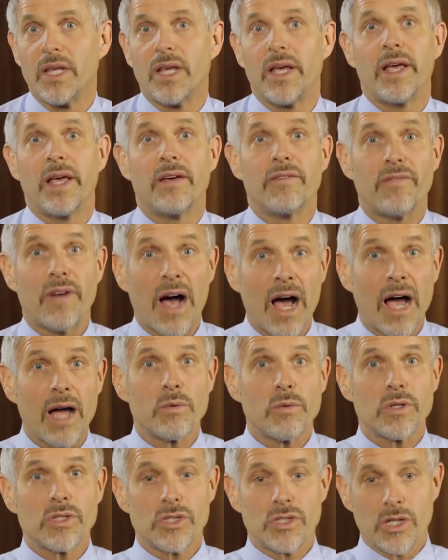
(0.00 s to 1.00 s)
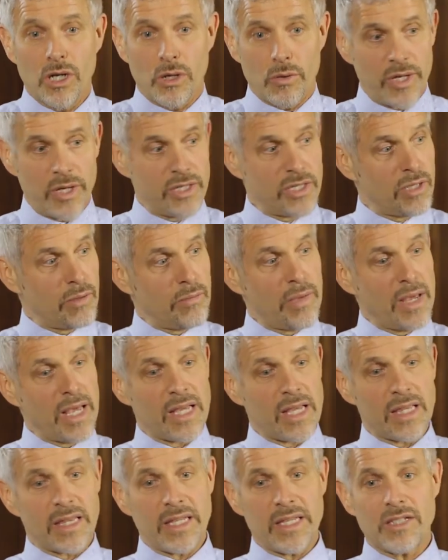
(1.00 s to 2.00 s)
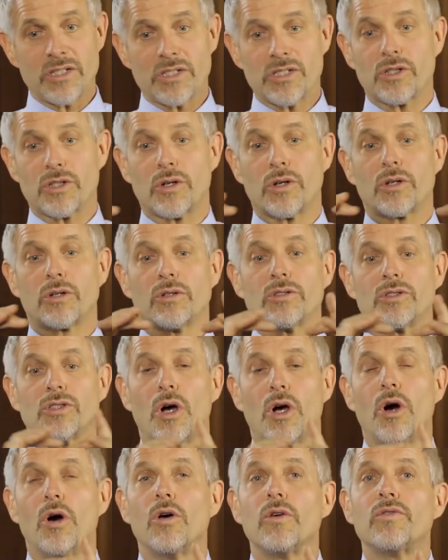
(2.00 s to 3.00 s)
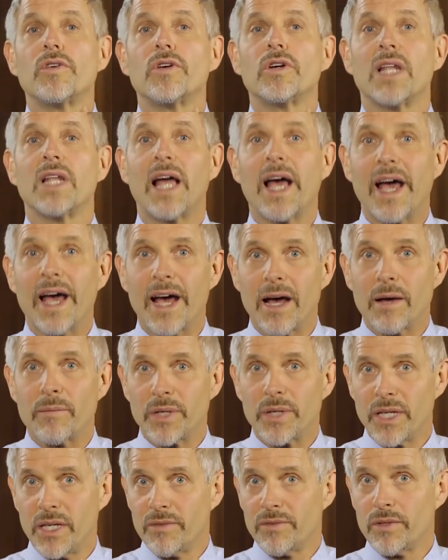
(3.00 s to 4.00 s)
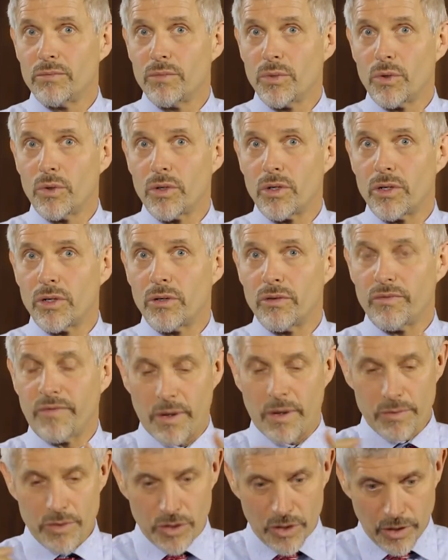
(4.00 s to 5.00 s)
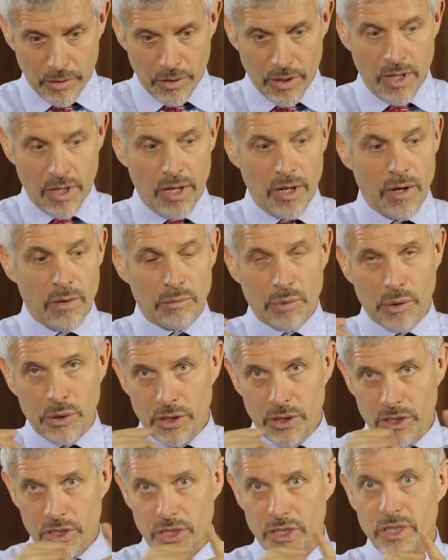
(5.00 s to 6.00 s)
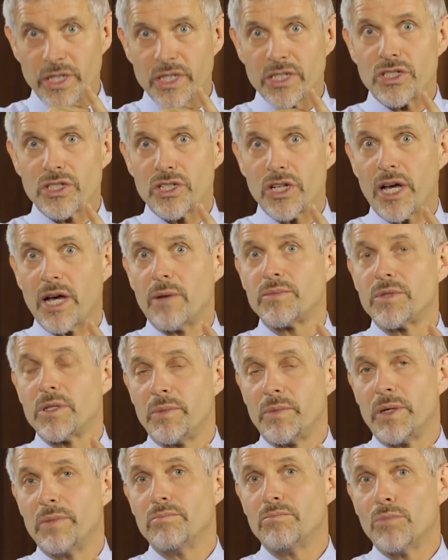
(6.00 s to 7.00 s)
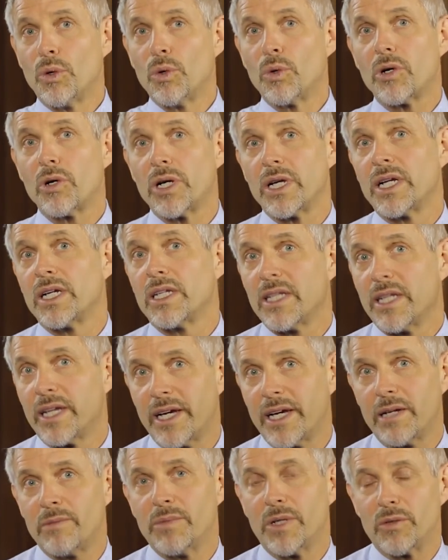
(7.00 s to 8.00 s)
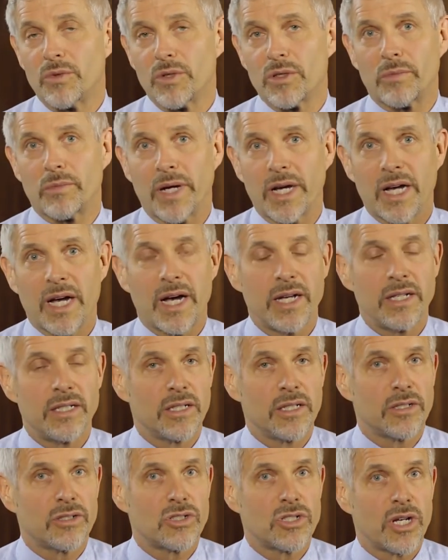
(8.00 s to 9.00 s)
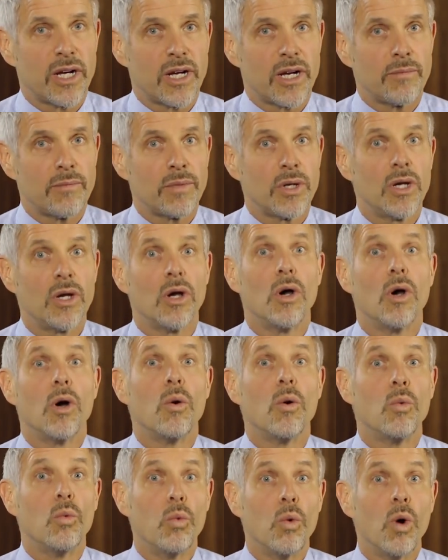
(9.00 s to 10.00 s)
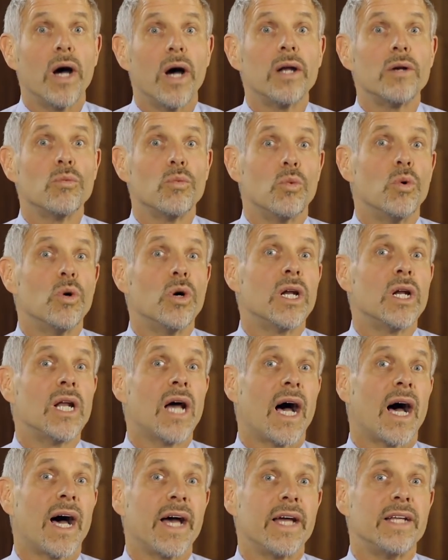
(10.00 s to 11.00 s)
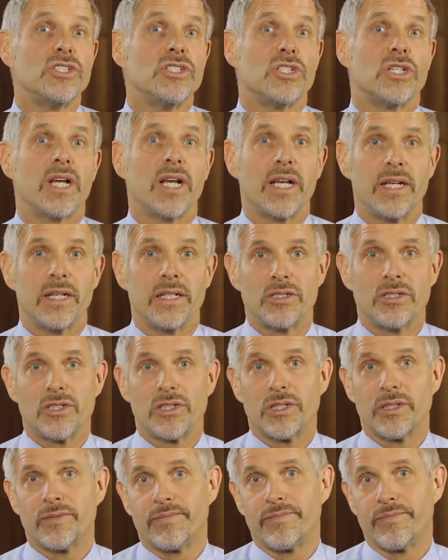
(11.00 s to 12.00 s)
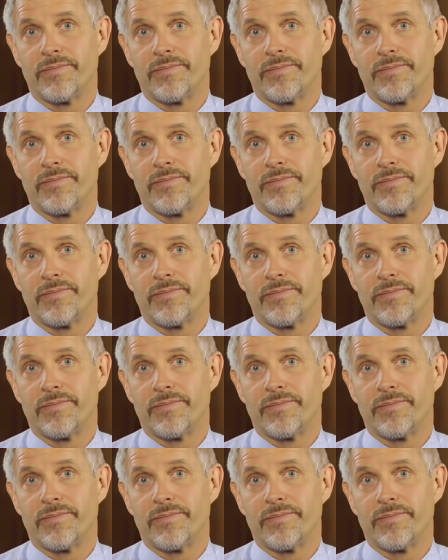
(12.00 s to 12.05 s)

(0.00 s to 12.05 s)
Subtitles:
If I was going to make these circles overlap even more, if I was going to push this job to be more in alignment with my ideal job, what would I change?